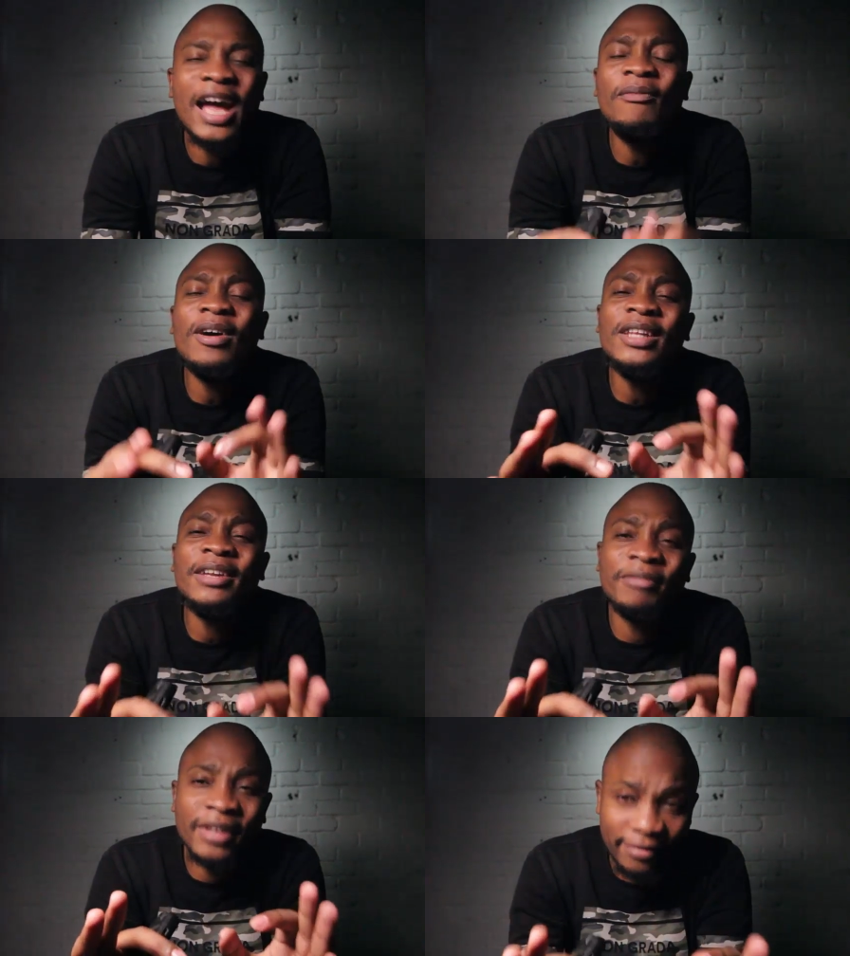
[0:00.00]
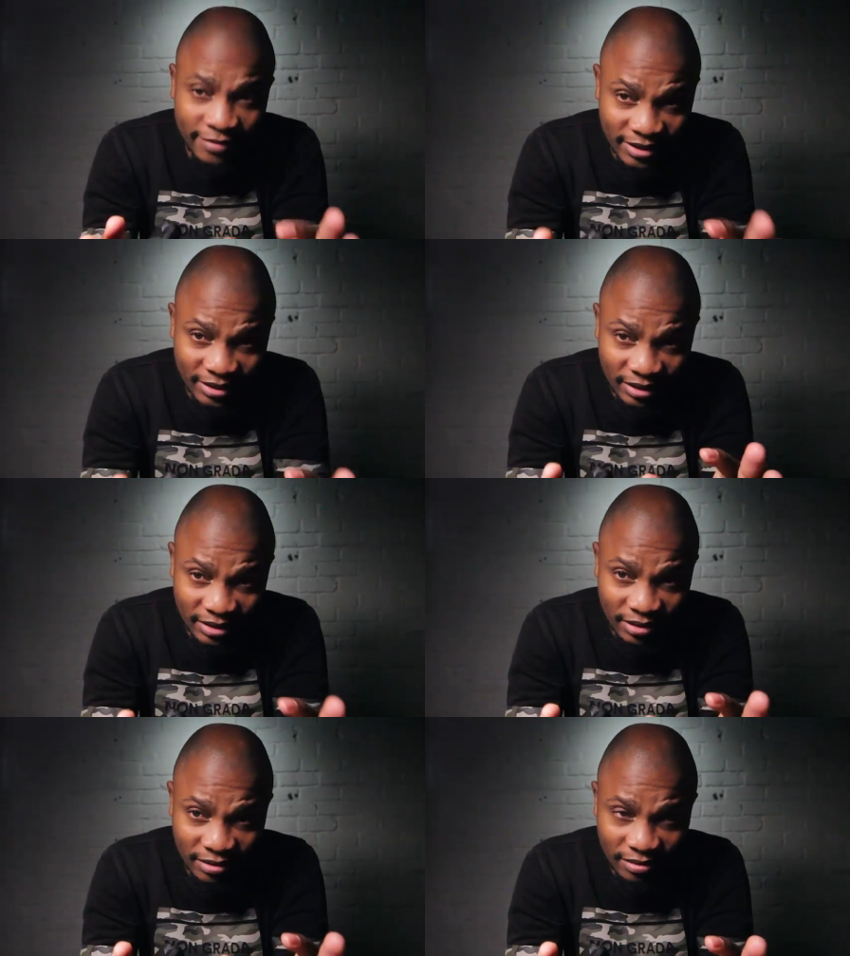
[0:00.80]
I found that very
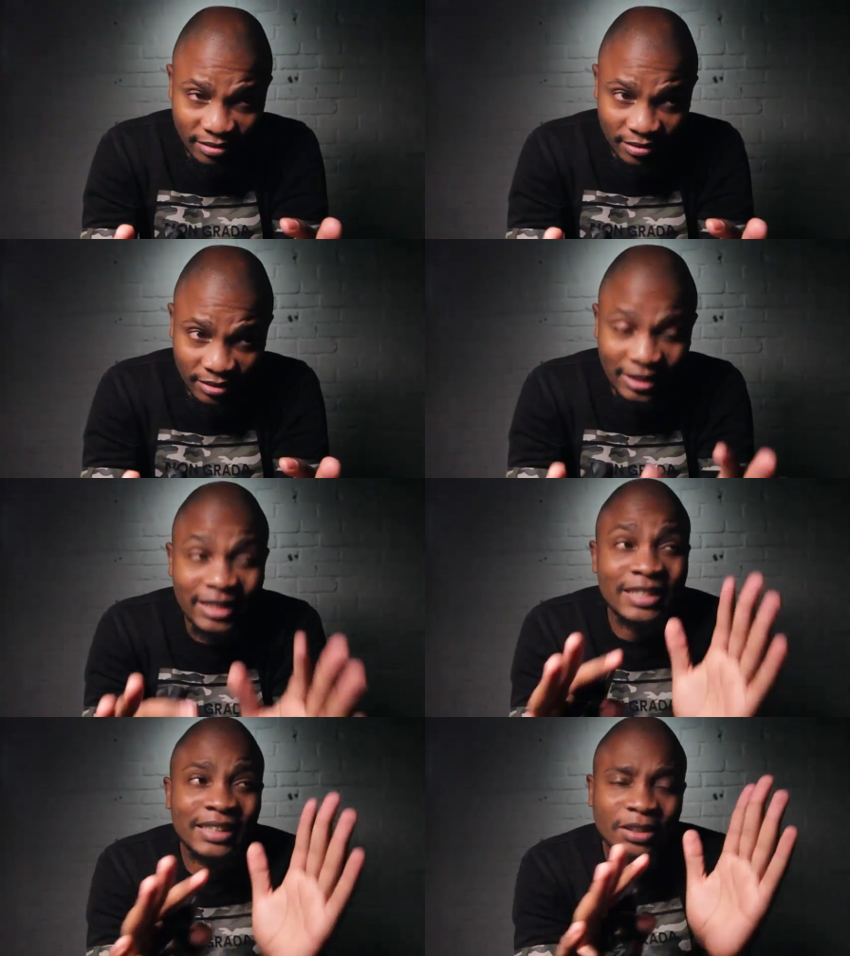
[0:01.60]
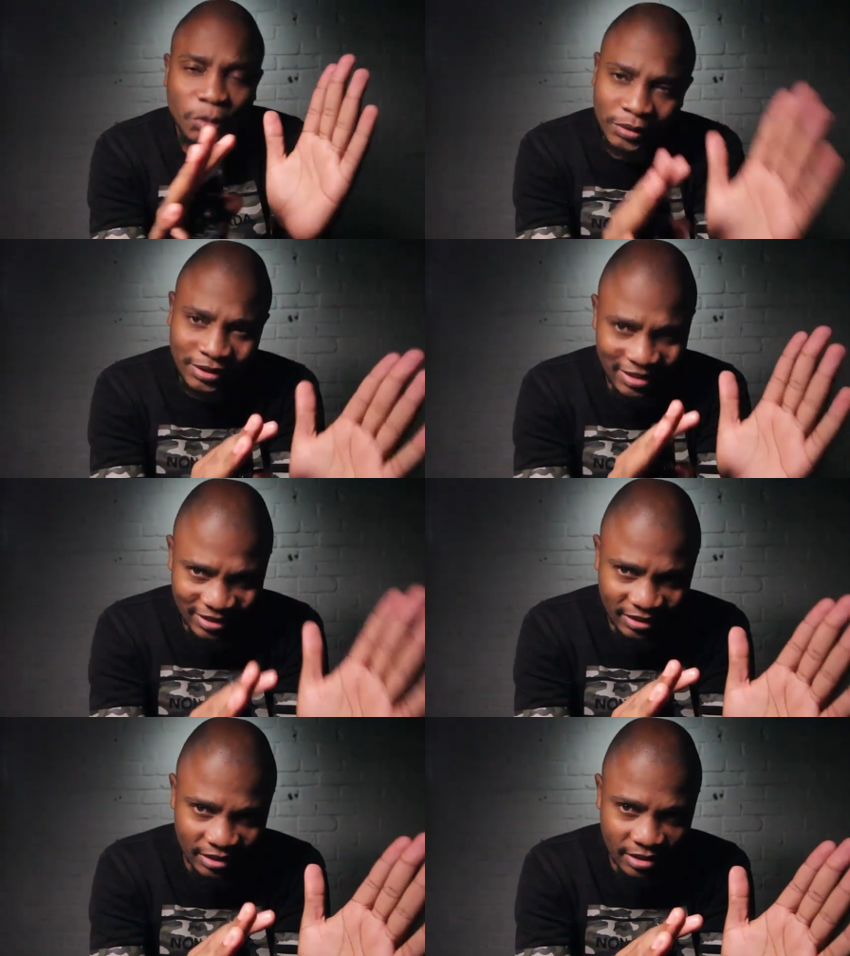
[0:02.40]
fascinating. Is that his
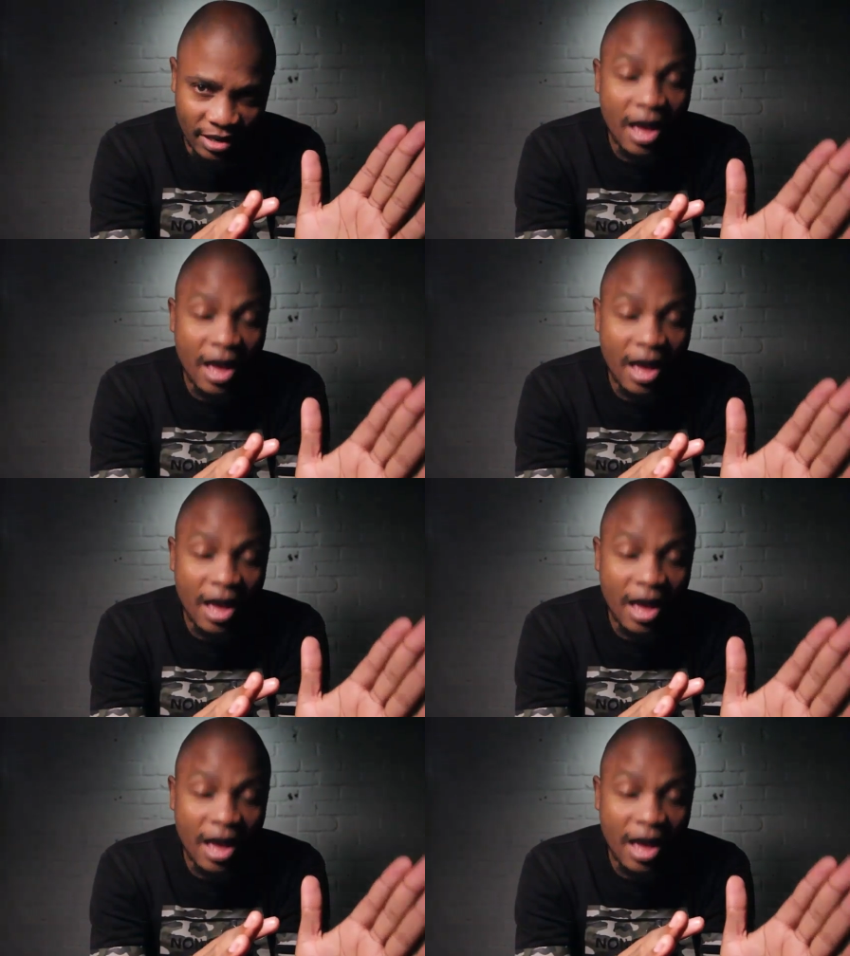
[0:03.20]
association